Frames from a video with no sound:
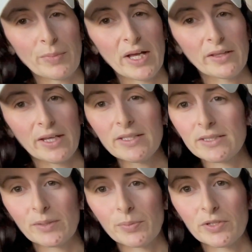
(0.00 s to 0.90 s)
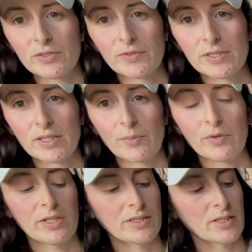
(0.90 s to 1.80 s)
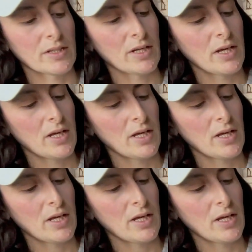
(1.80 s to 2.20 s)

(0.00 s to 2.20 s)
ballet slippers for some reason.